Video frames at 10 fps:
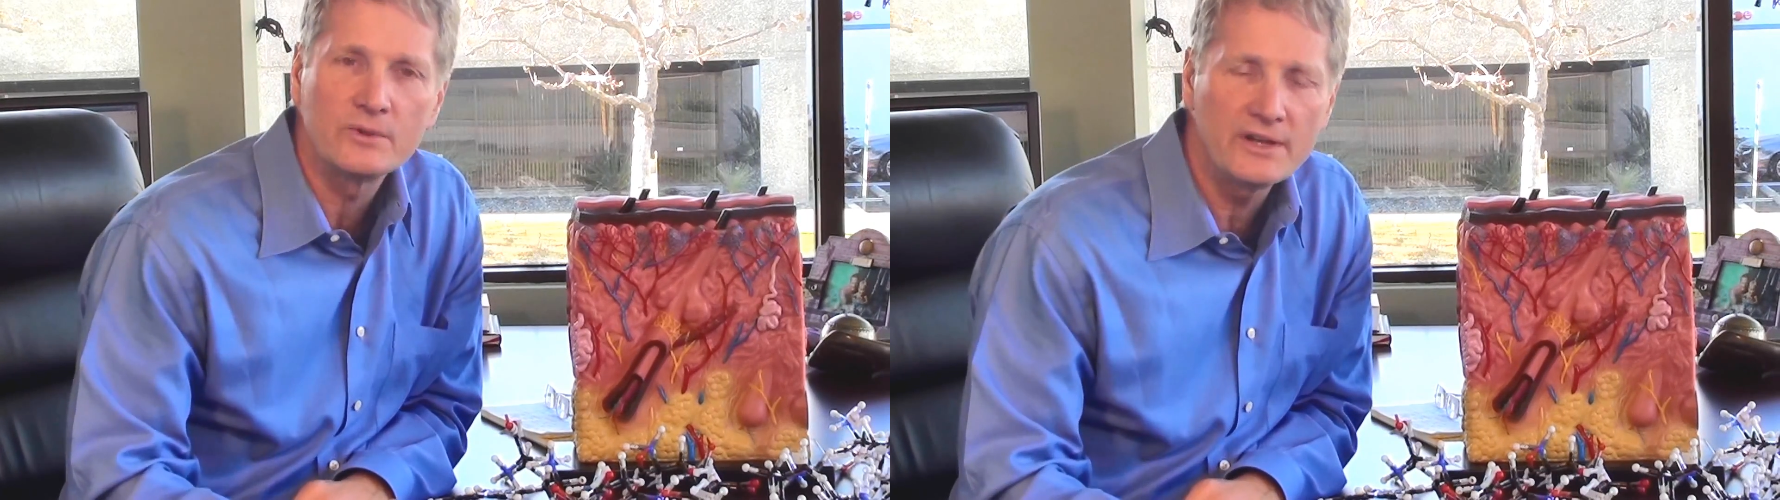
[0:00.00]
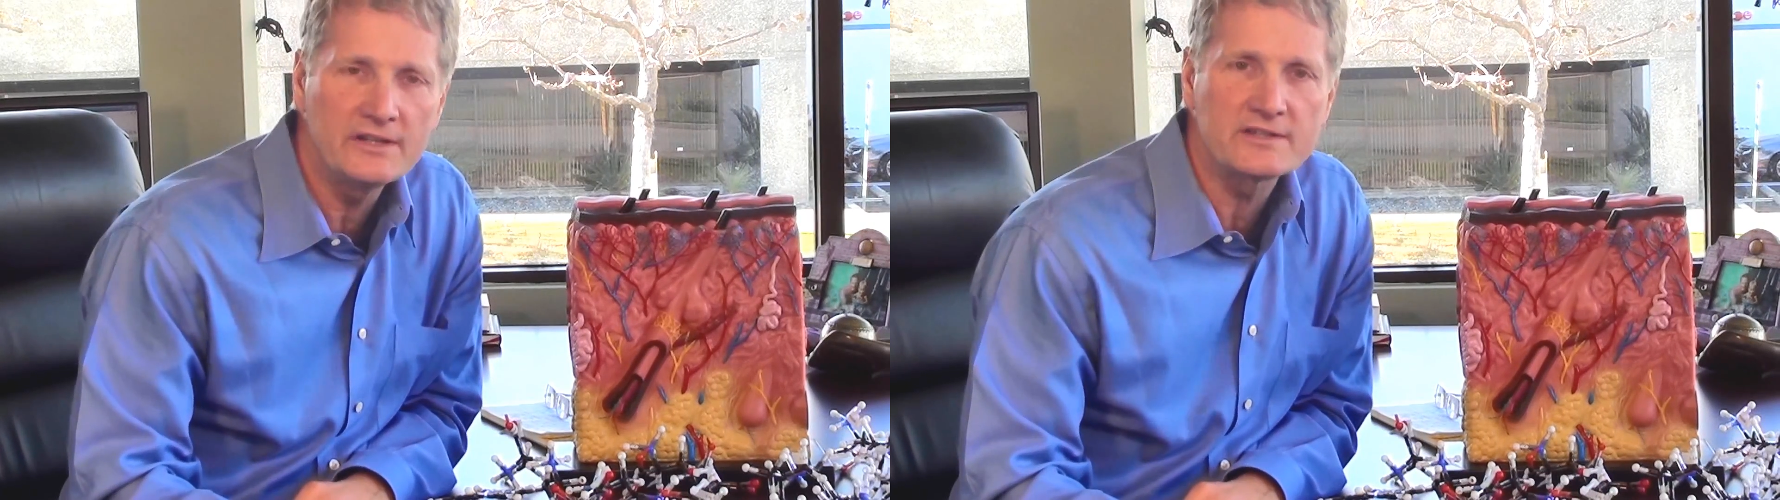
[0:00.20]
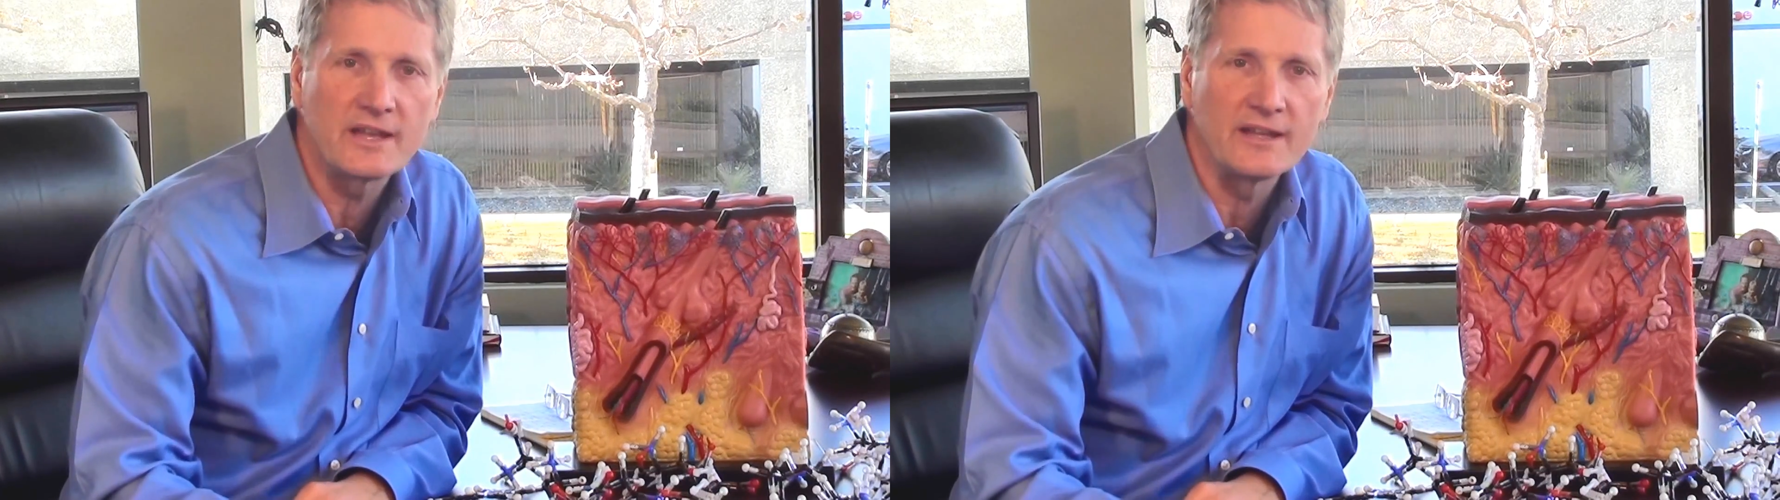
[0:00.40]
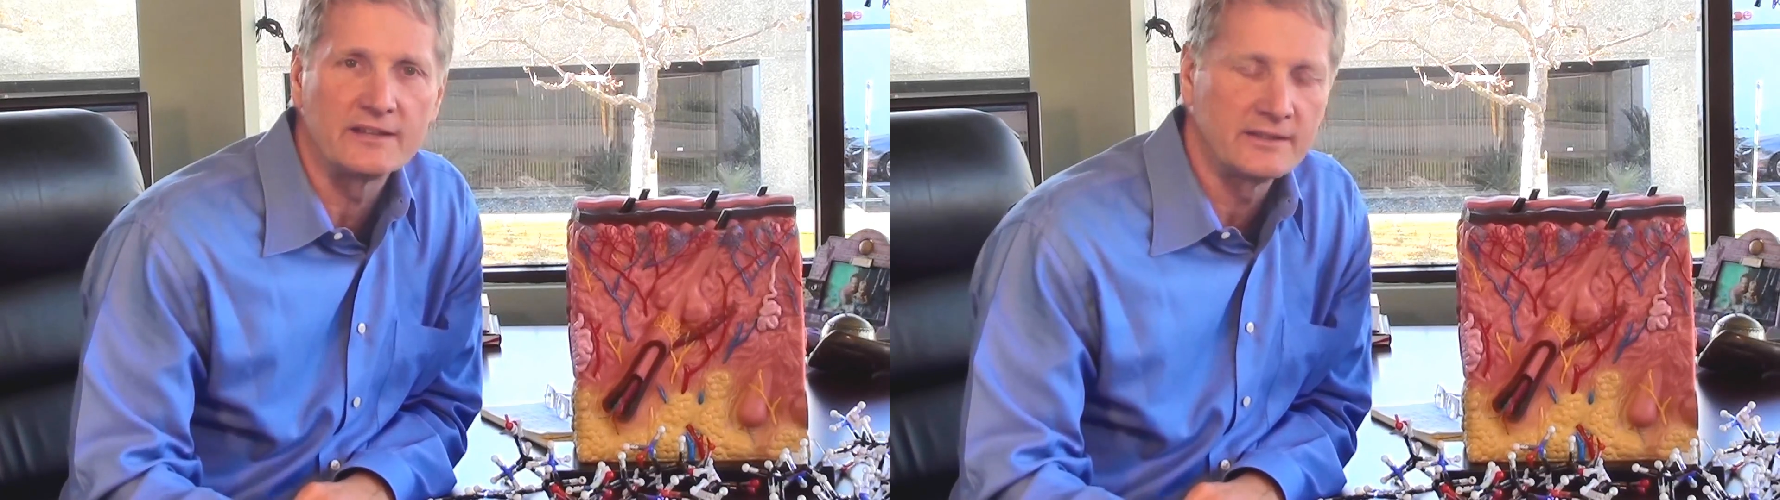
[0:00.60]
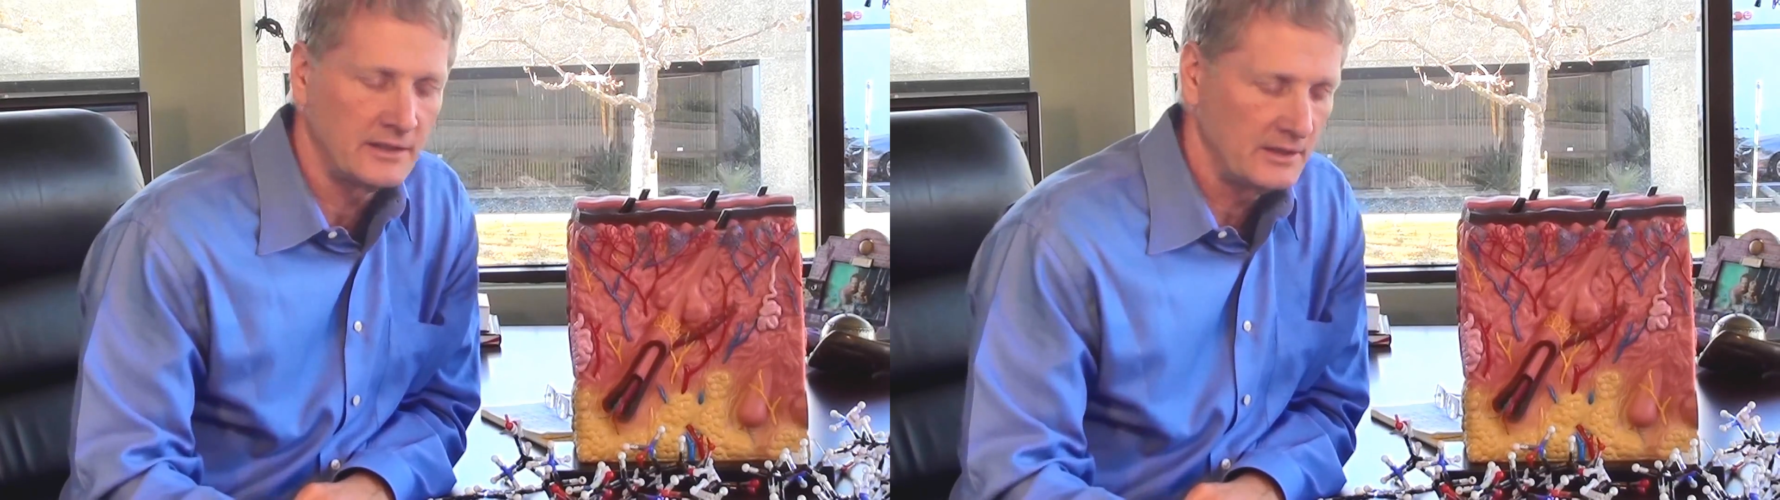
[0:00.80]
Why is that?
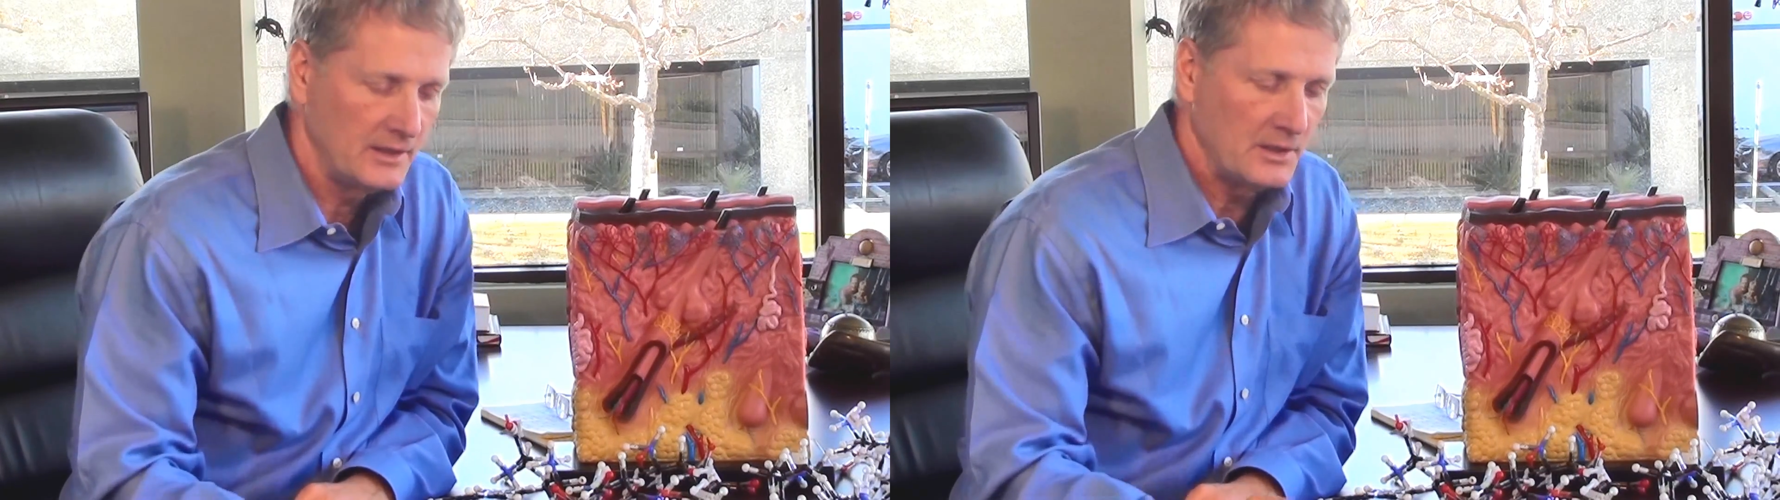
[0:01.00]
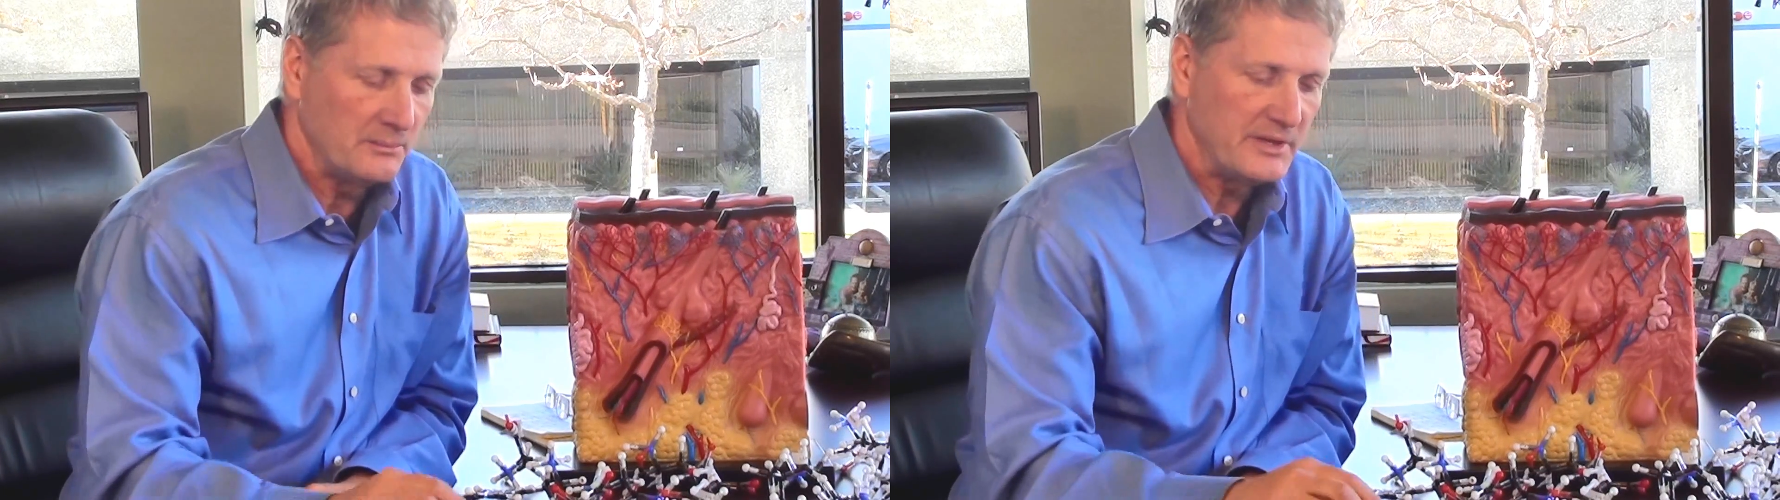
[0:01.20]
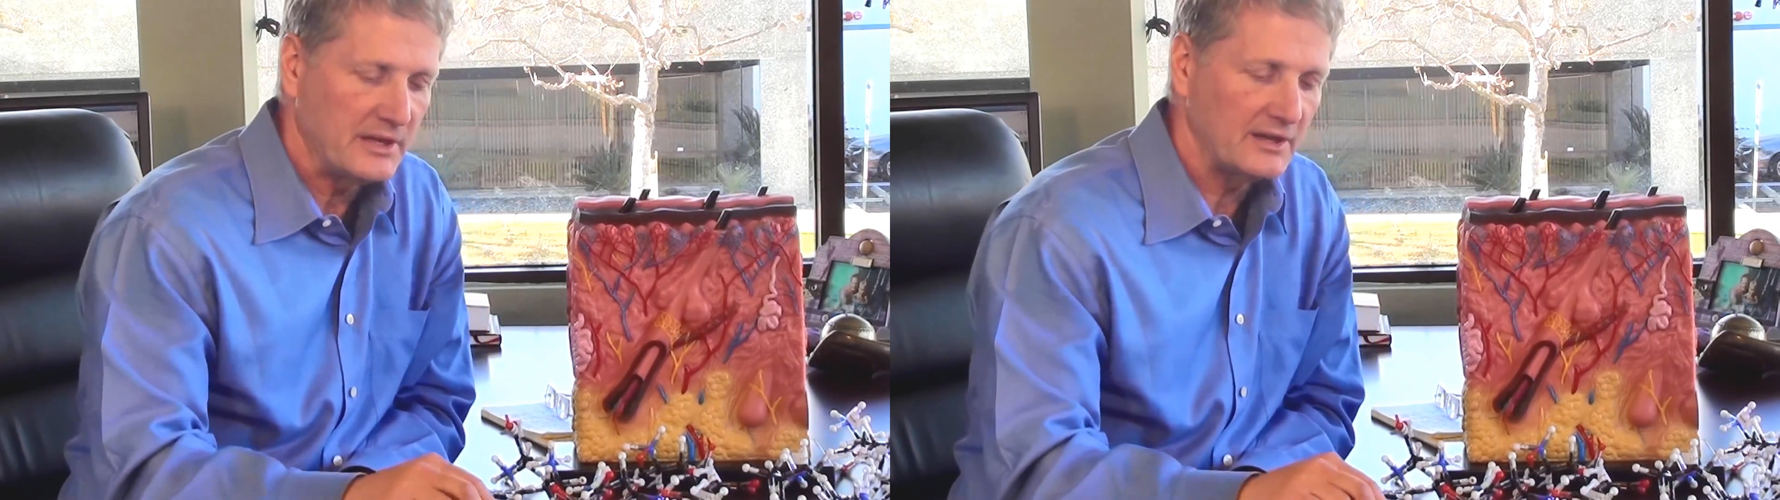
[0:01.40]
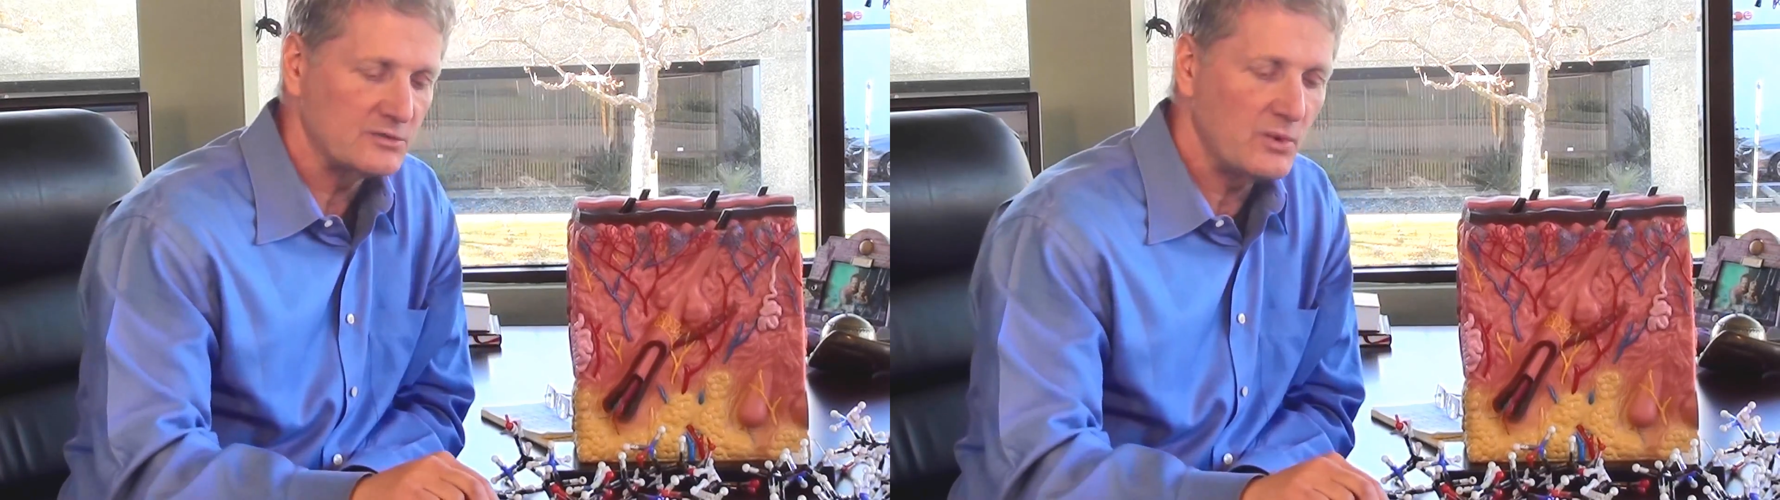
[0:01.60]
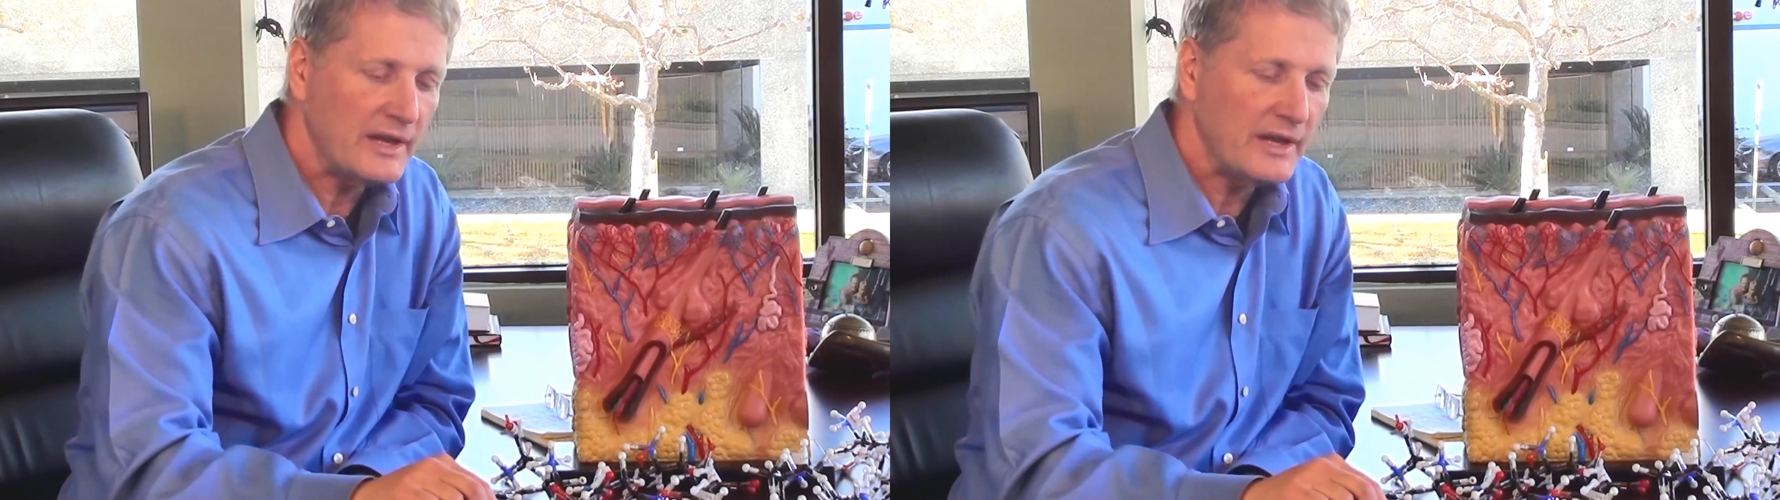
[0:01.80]
Because